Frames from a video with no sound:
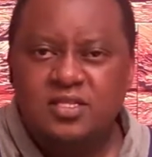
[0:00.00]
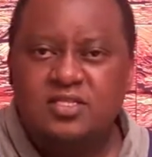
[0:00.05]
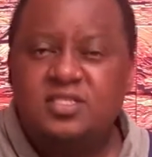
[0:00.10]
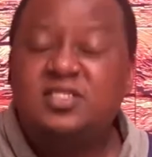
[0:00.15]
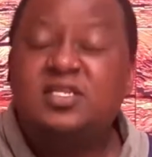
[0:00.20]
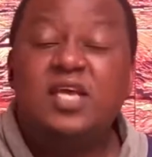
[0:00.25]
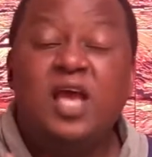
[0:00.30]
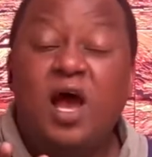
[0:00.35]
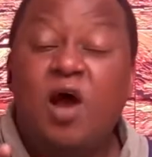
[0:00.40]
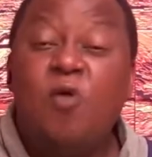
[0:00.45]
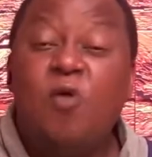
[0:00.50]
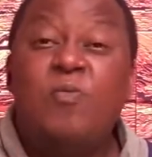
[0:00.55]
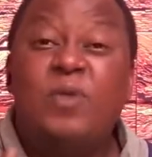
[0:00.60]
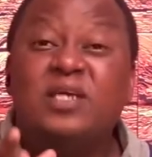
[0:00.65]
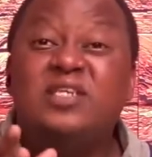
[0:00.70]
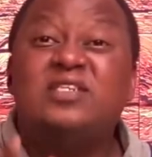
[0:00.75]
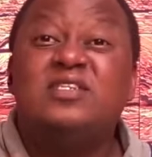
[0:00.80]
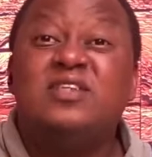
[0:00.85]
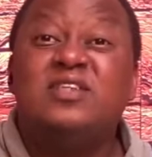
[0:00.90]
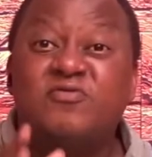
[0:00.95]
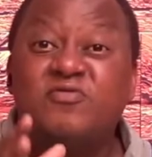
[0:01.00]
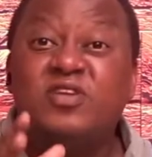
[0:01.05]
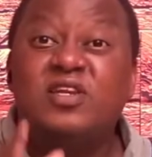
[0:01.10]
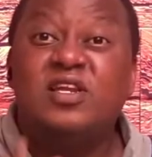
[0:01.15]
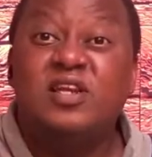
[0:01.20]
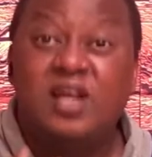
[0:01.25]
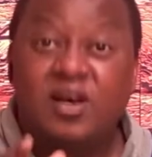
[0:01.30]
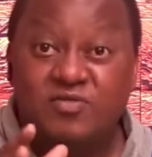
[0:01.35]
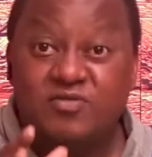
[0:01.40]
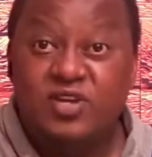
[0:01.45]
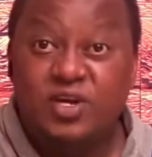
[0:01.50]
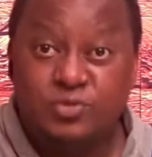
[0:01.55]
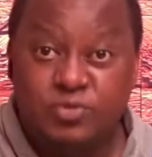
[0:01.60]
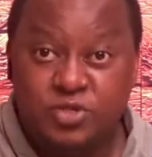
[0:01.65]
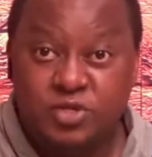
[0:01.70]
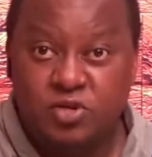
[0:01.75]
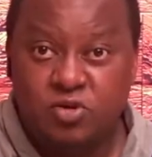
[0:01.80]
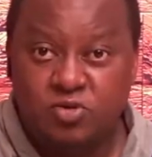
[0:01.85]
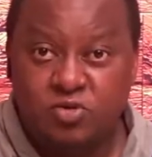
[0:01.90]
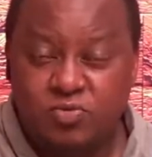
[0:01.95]
See how much David loved
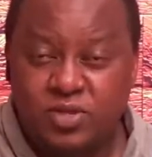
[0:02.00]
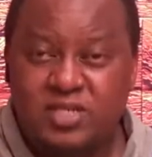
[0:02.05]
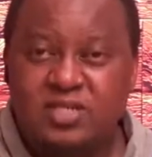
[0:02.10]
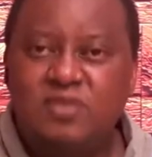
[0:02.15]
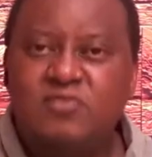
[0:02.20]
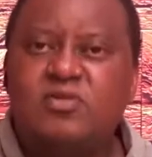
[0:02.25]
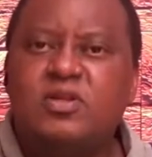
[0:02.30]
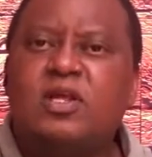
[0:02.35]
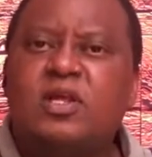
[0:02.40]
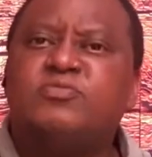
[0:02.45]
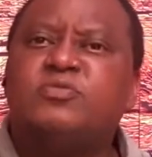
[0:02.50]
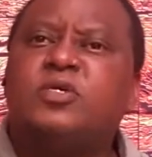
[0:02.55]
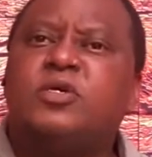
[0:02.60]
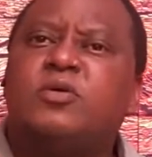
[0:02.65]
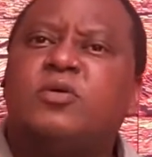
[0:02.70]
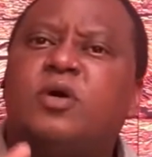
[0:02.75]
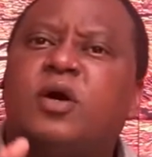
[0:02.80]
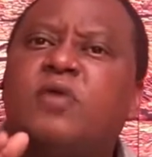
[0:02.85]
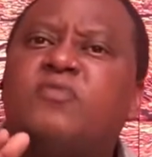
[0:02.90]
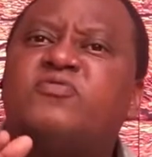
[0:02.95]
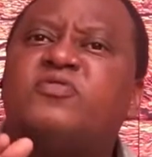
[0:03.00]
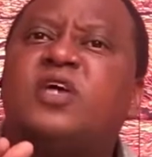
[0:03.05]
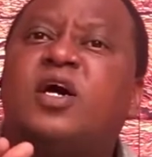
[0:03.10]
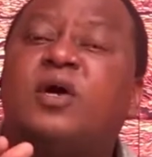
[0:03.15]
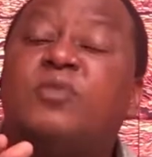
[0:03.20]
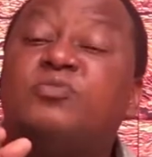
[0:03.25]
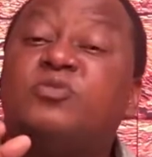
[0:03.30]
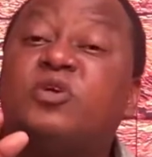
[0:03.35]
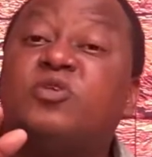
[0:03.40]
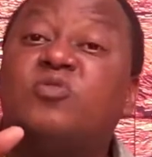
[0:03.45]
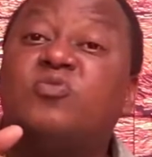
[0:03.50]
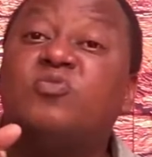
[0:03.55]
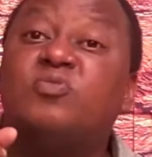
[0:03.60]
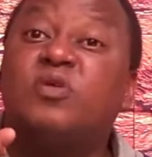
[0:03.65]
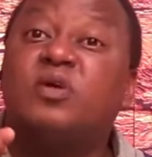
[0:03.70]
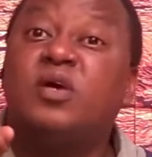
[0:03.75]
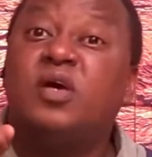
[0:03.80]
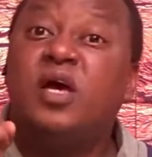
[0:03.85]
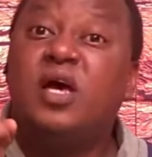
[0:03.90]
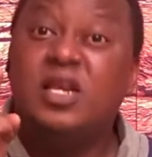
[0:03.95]
Absalom, that even after Absalom
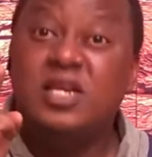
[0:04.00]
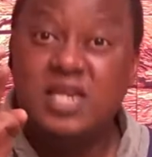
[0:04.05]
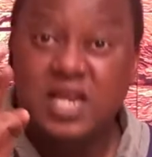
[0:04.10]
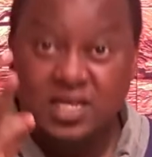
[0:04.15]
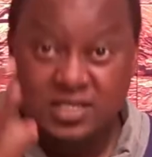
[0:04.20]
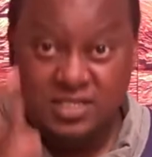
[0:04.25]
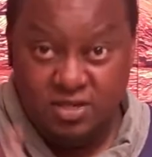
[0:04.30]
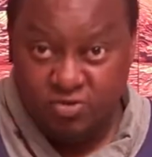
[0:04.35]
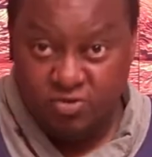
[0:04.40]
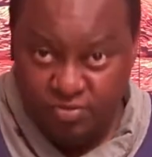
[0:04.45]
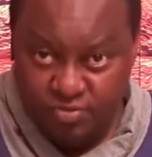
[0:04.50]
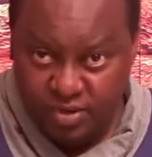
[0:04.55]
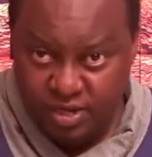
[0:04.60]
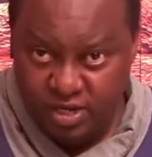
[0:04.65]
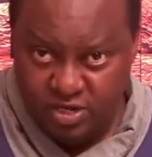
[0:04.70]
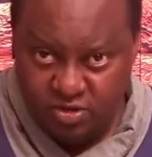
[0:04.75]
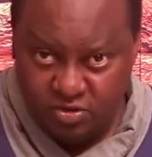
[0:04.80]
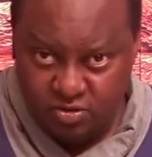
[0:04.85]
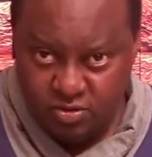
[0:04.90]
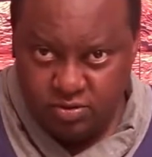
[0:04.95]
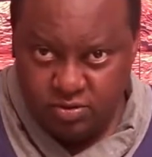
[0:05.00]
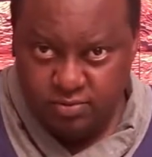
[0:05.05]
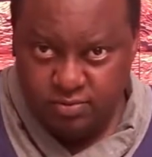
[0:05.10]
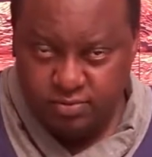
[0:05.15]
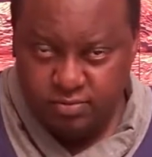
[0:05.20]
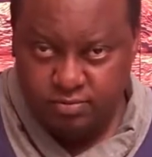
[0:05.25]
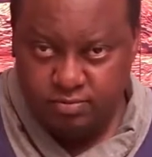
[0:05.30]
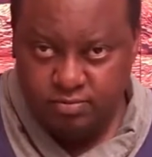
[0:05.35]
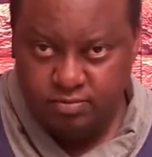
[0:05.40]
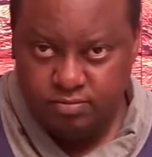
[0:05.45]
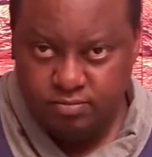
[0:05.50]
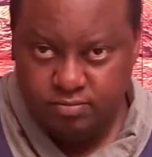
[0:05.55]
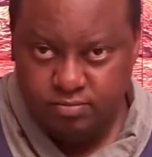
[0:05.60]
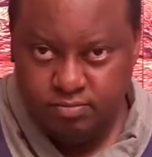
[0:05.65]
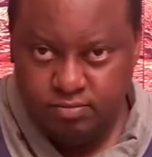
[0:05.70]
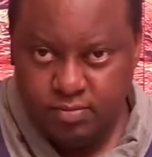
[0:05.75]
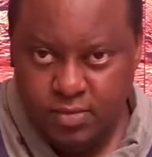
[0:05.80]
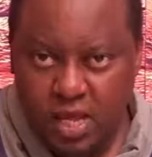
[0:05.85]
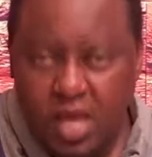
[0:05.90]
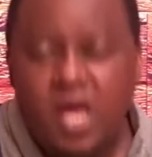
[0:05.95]
does a rebellion,
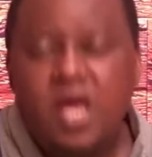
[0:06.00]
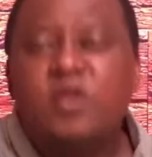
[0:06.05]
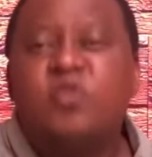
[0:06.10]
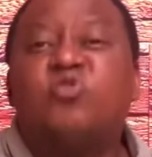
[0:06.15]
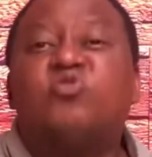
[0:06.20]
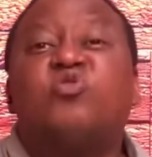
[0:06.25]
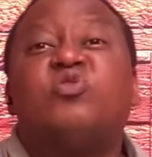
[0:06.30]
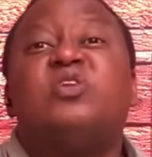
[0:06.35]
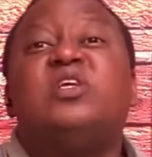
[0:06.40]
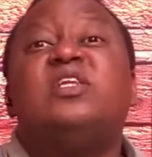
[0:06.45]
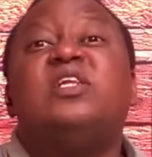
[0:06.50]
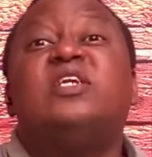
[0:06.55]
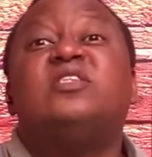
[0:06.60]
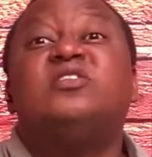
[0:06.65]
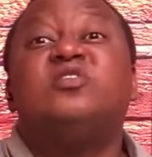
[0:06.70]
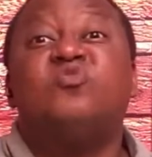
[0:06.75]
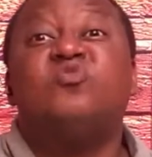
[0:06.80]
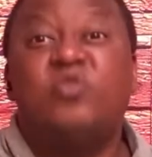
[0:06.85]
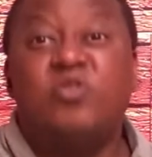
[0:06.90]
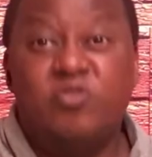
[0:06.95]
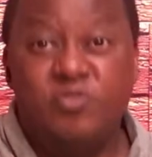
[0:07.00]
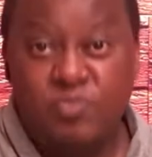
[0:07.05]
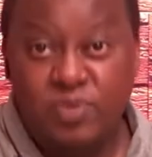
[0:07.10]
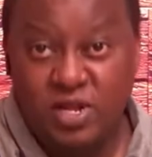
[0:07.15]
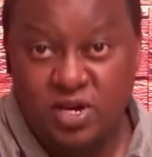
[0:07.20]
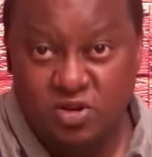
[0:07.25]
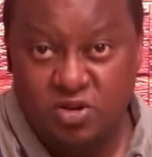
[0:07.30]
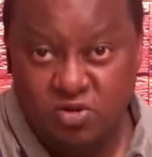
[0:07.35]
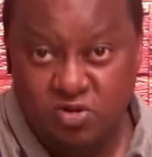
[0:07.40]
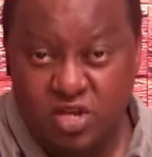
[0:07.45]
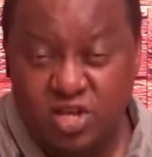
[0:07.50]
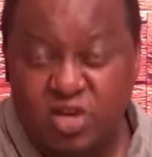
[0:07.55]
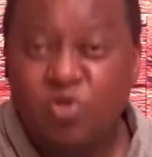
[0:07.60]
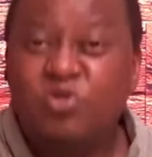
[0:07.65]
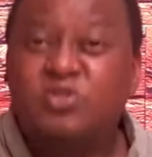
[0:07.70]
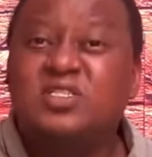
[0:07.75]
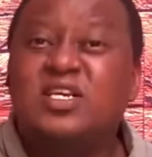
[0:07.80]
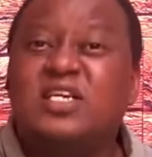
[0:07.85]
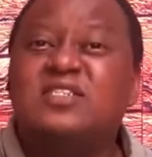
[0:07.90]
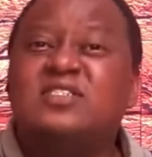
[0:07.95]
not only does he do a rebellion, he
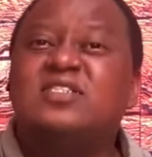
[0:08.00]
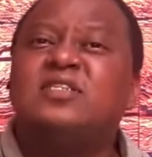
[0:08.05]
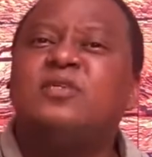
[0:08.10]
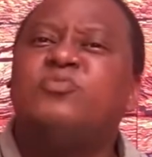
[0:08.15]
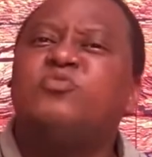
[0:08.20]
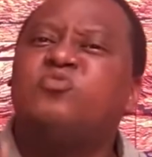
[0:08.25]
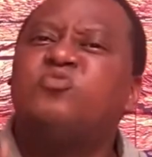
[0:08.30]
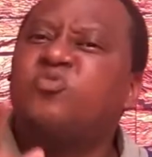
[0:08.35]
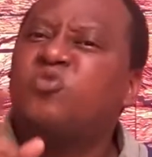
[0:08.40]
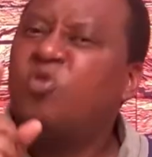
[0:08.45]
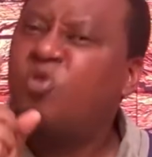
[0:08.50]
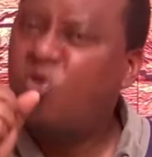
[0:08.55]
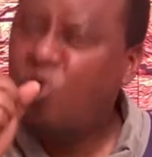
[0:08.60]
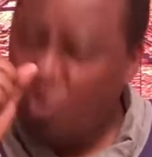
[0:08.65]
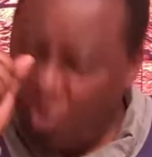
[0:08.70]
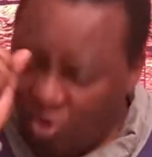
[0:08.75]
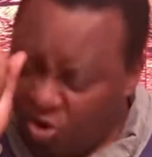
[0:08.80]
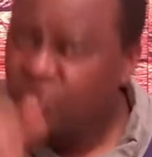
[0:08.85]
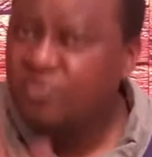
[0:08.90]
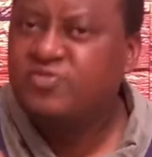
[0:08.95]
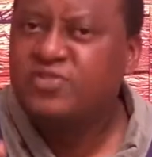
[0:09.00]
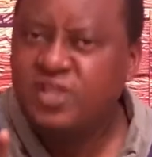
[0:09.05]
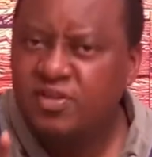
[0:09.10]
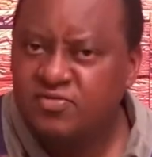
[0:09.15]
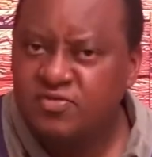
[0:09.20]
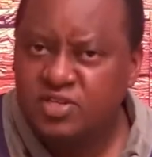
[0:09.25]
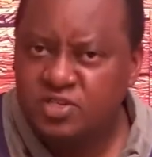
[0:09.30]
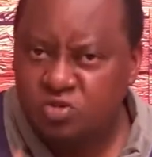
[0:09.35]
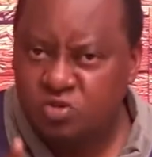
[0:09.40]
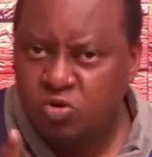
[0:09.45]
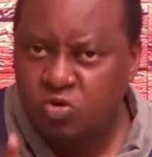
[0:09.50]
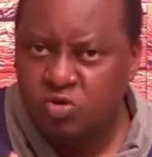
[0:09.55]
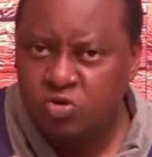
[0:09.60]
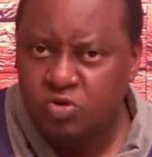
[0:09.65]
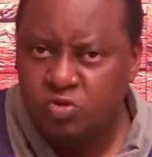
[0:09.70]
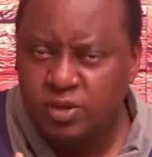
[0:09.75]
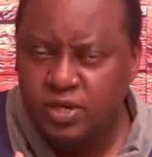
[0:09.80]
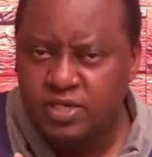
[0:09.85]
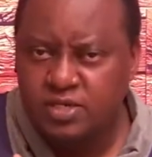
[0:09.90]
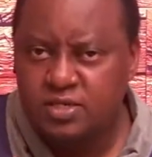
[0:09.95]
goes and sleeps with all of David's
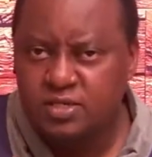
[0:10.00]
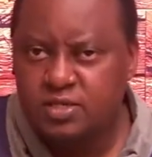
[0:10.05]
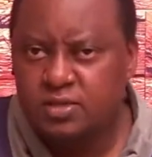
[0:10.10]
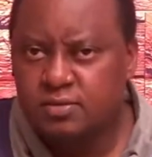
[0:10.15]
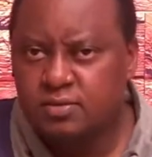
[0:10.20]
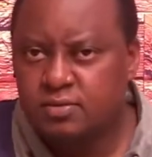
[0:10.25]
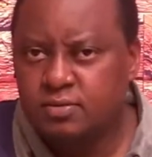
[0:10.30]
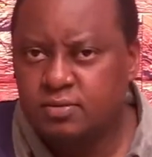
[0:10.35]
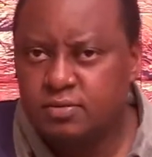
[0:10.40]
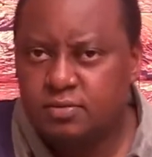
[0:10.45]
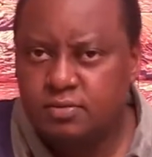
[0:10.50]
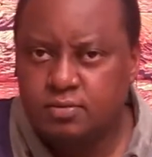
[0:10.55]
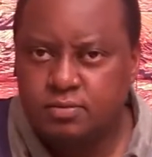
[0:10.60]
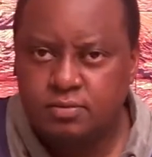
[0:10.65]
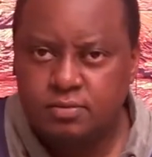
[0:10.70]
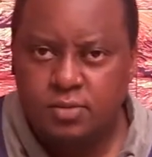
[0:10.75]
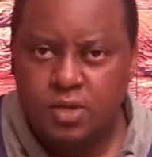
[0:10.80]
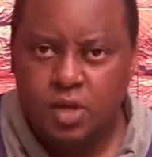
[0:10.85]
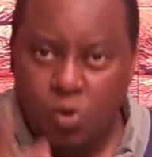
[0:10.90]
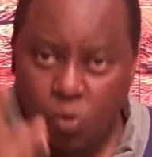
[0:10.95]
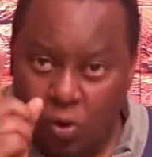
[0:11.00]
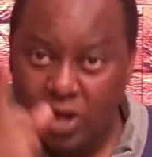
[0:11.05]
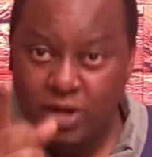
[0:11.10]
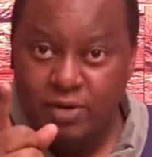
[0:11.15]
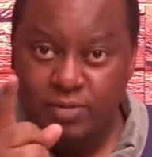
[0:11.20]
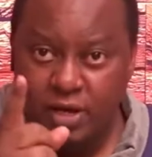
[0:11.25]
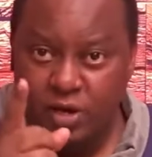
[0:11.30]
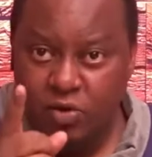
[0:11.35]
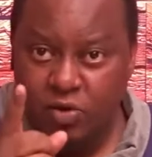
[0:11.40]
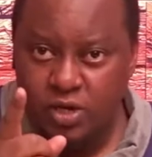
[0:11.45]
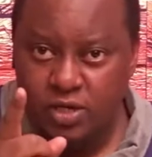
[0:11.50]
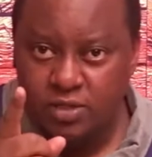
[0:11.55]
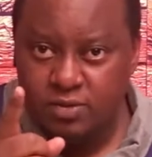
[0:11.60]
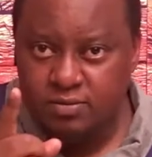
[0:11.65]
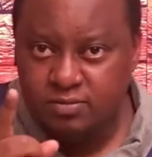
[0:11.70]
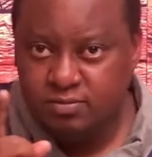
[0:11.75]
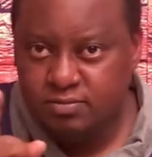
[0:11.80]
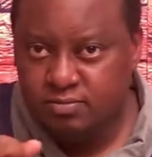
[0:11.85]
concubines, one by one,